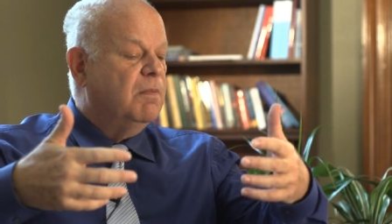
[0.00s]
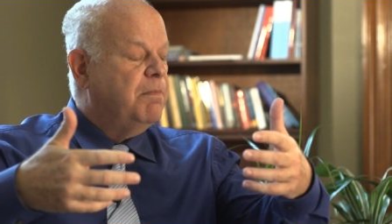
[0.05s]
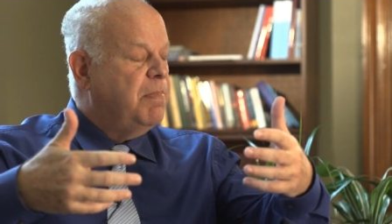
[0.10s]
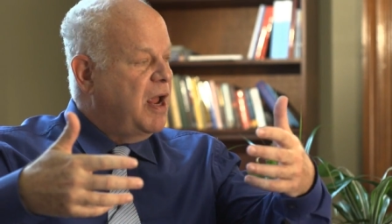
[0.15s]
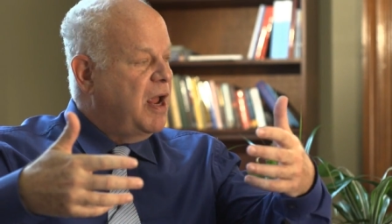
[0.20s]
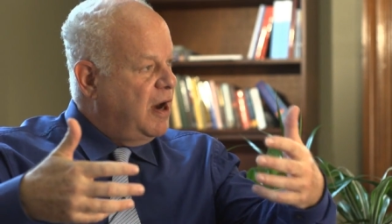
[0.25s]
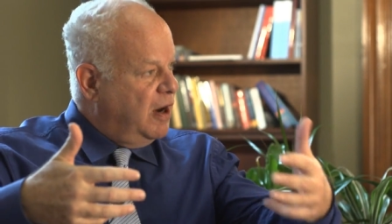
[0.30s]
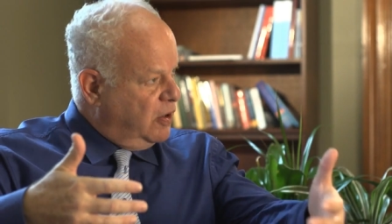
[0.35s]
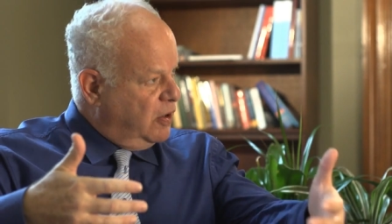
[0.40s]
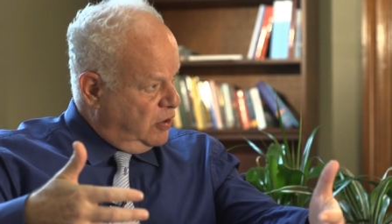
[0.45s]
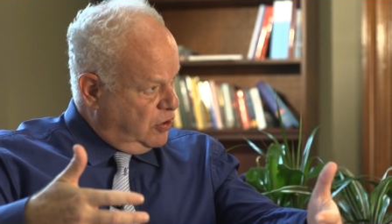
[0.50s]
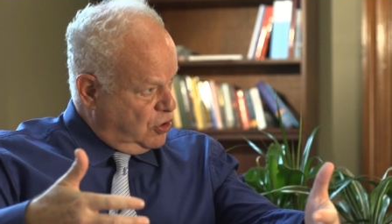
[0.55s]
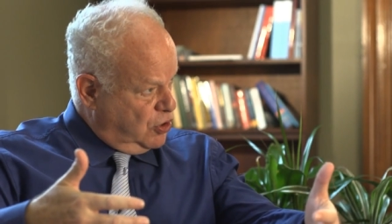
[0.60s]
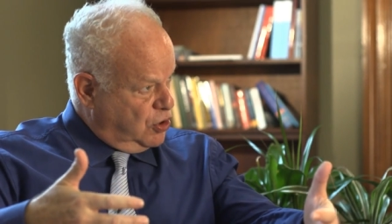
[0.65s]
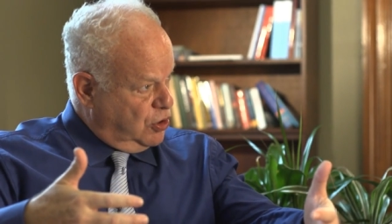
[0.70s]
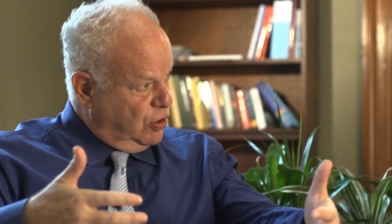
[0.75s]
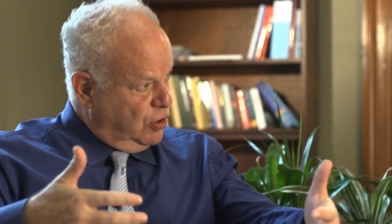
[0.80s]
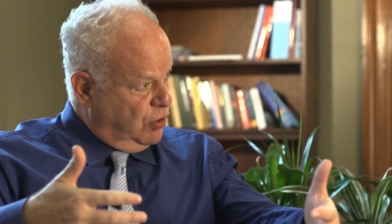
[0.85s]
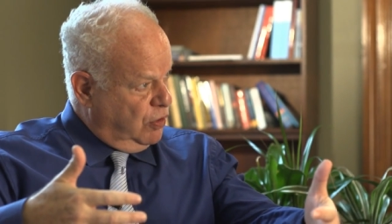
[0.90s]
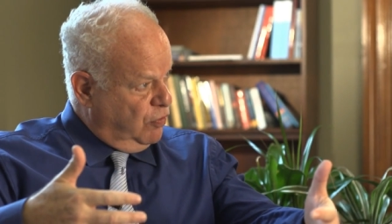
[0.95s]

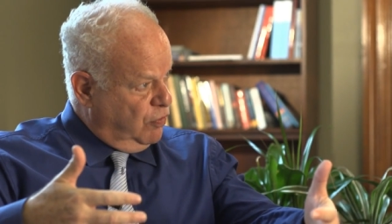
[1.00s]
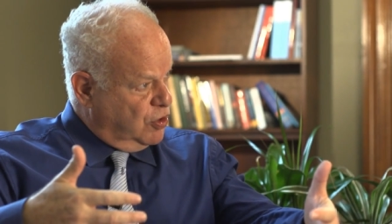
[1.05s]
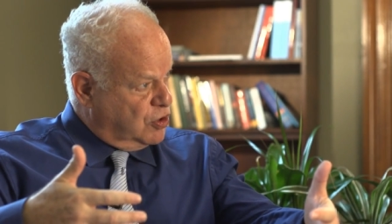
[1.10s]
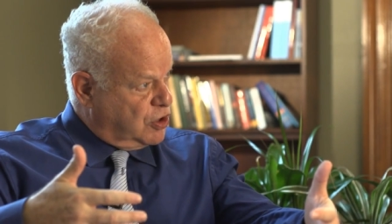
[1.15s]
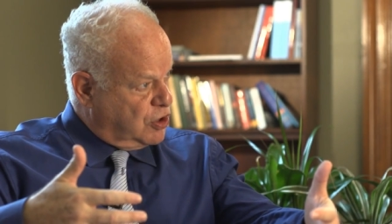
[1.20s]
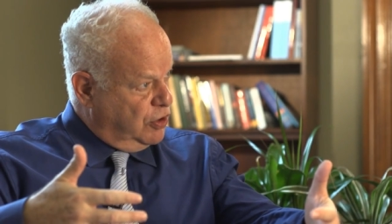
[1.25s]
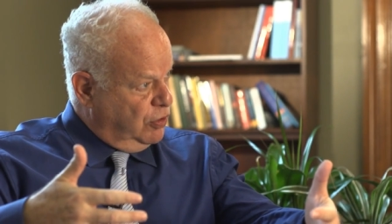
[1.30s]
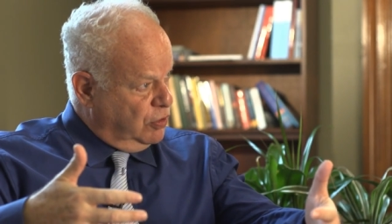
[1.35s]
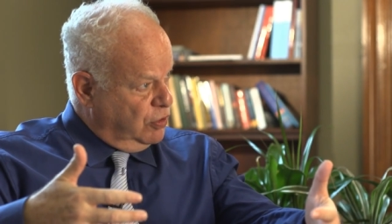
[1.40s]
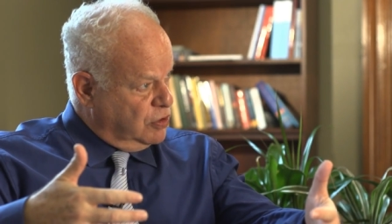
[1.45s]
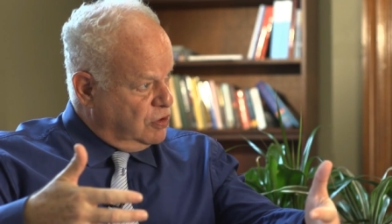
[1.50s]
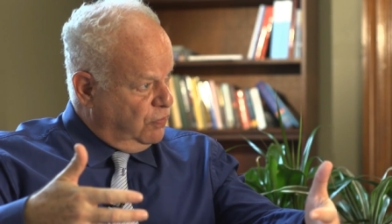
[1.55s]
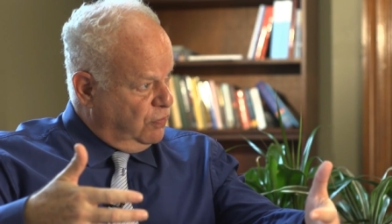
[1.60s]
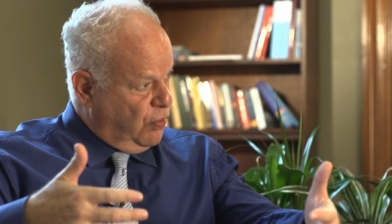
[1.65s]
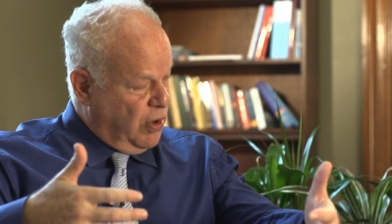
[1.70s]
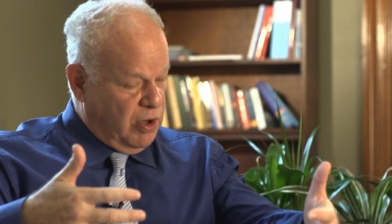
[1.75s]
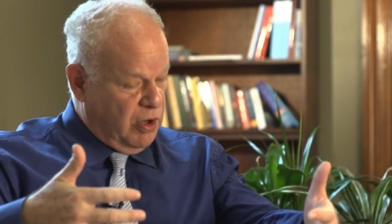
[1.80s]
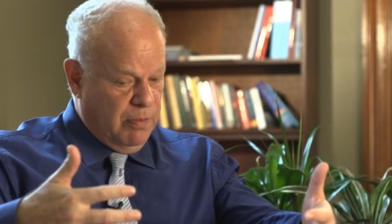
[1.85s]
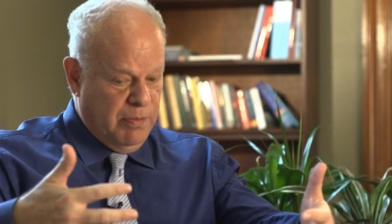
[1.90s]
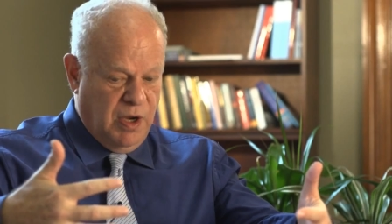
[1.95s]
parents learn the skills of
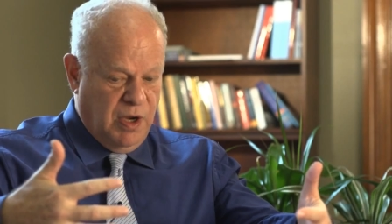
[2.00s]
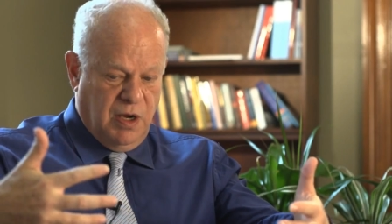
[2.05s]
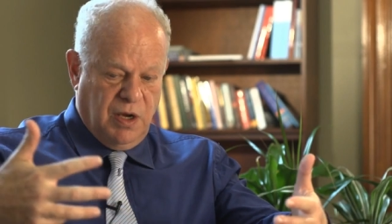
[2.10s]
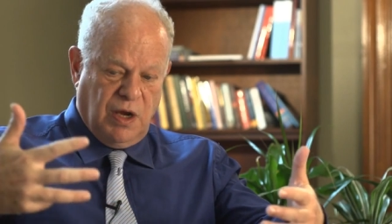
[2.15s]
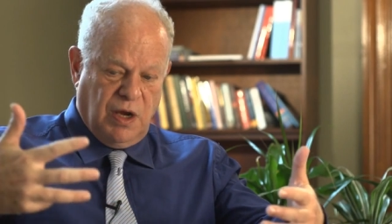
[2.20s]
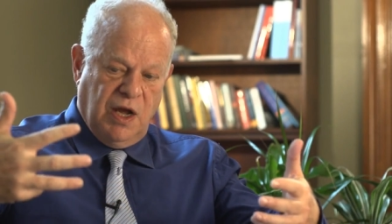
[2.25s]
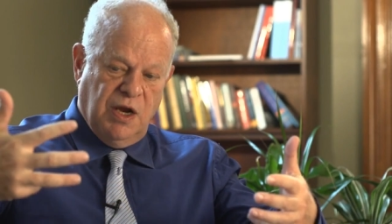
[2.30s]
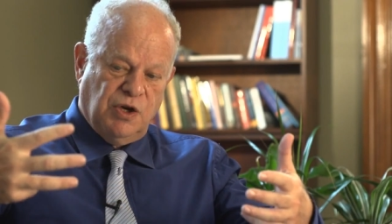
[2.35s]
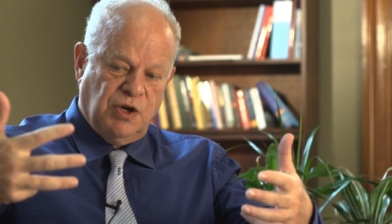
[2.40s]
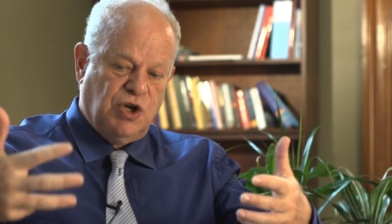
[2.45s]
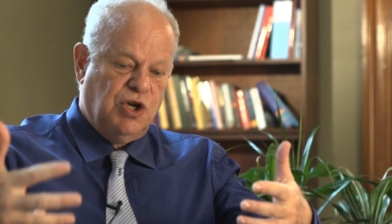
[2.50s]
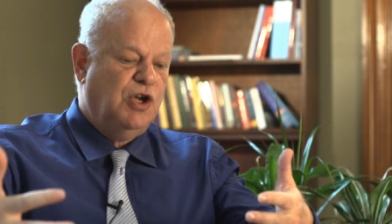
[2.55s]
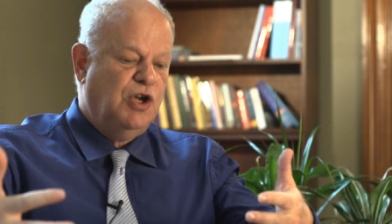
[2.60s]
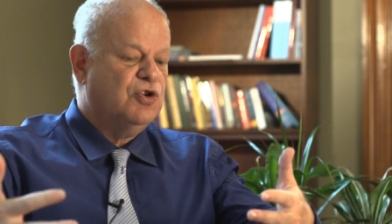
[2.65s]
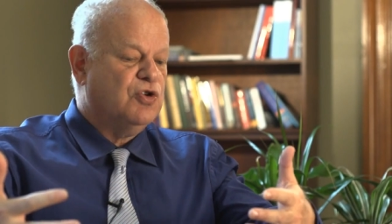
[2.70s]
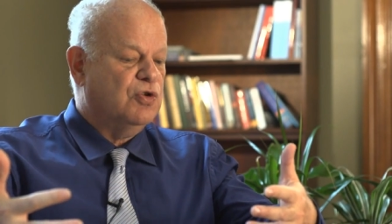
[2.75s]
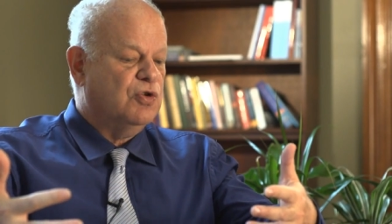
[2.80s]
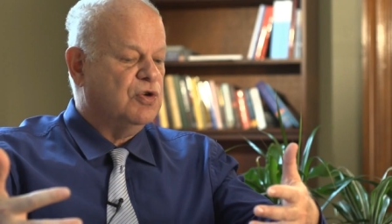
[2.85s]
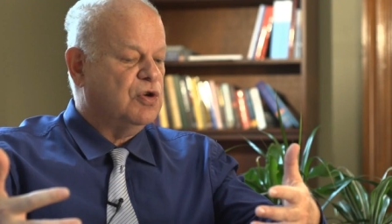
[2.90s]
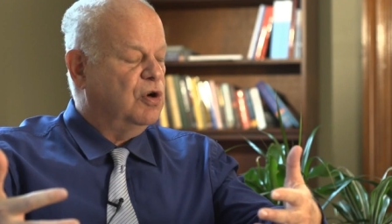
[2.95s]
well-being and
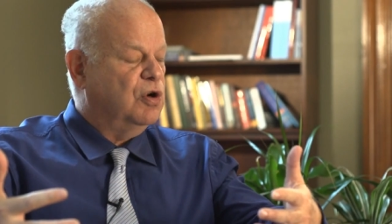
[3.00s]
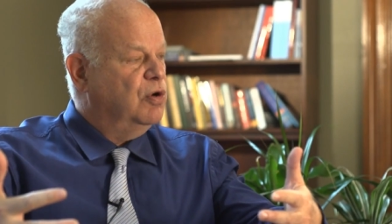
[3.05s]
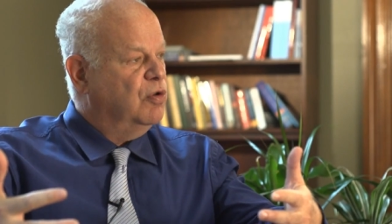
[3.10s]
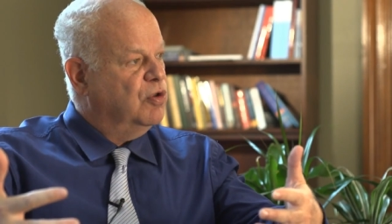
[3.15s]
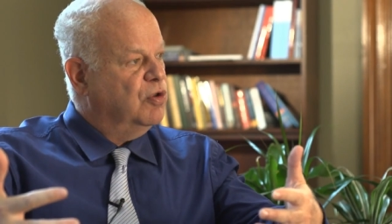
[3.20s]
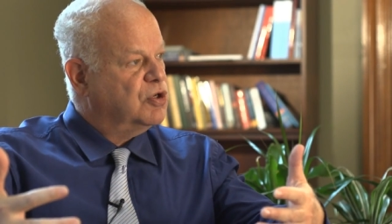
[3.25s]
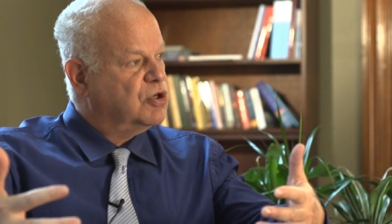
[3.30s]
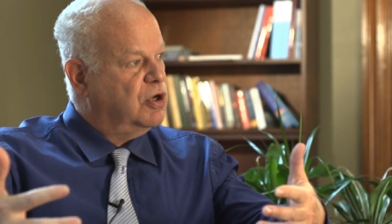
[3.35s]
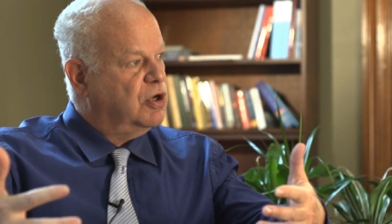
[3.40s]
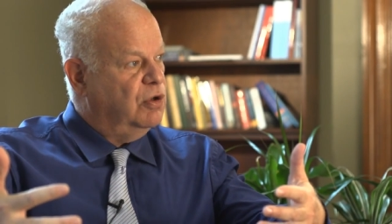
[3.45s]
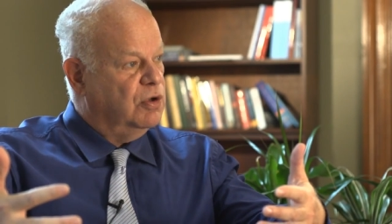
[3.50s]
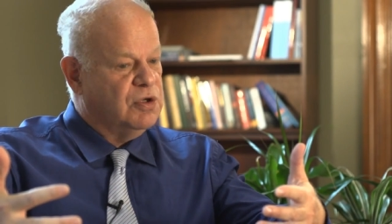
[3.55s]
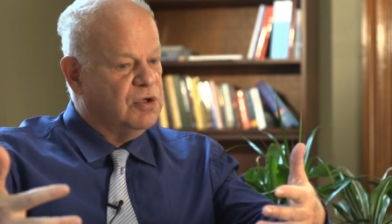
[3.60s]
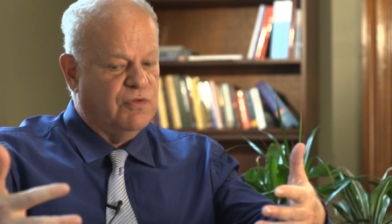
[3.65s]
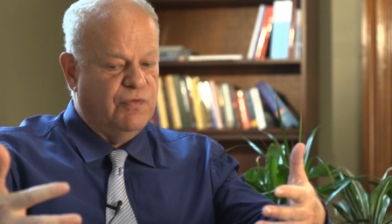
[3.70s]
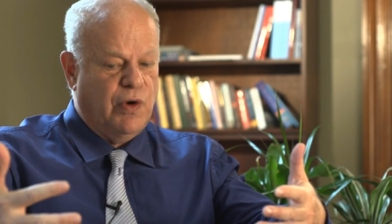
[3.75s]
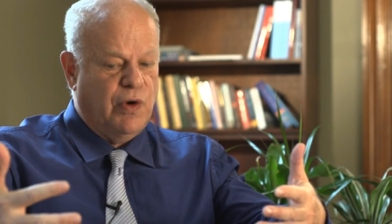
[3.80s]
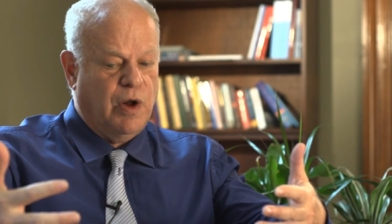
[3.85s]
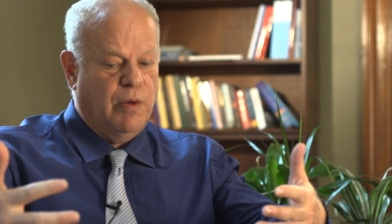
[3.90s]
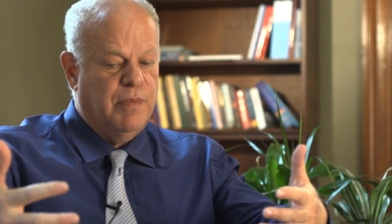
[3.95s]
teachers learn the skills
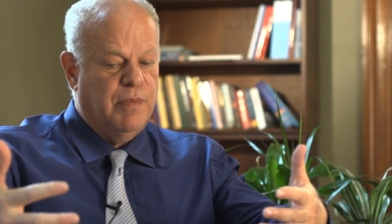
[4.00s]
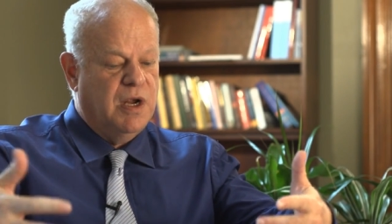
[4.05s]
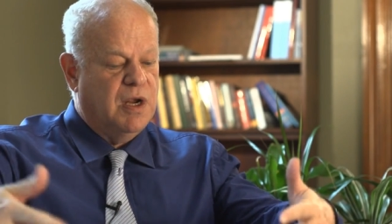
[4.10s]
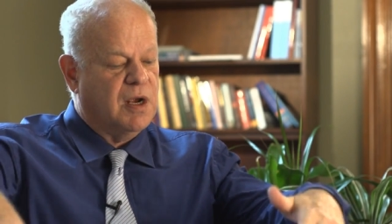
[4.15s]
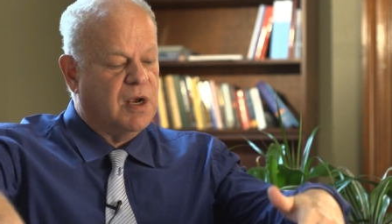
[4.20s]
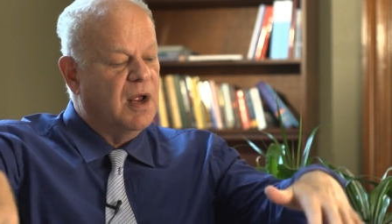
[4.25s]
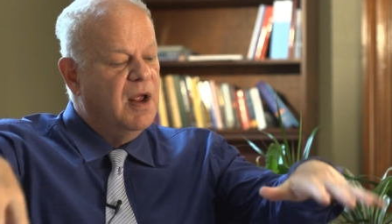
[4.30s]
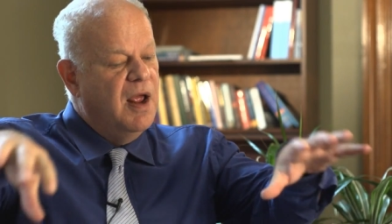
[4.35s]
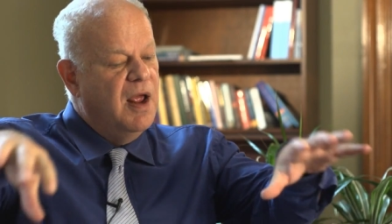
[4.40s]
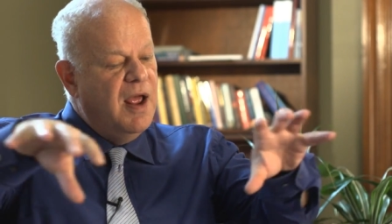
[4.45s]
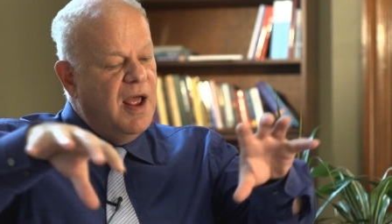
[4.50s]
of well-being,